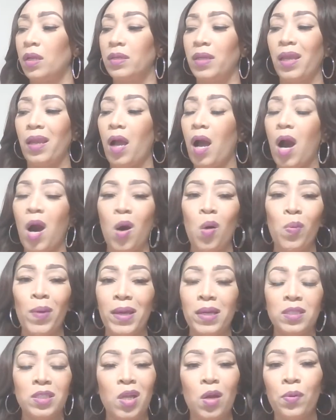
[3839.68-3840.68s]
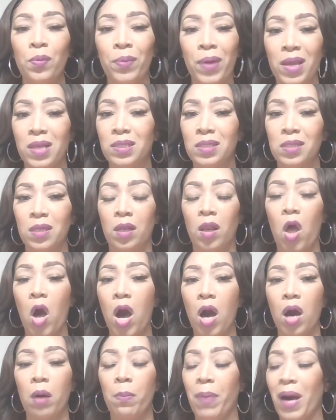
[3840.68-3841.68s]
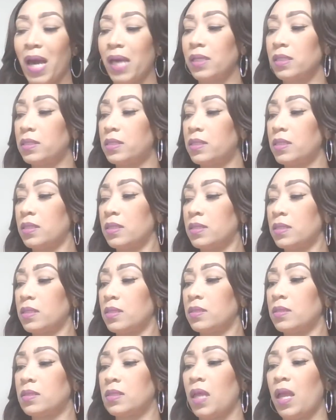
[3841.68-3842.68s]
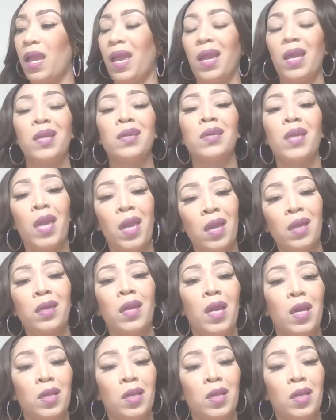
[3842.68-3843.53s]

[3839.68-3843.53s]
they always harassing law-abiding citizens and can't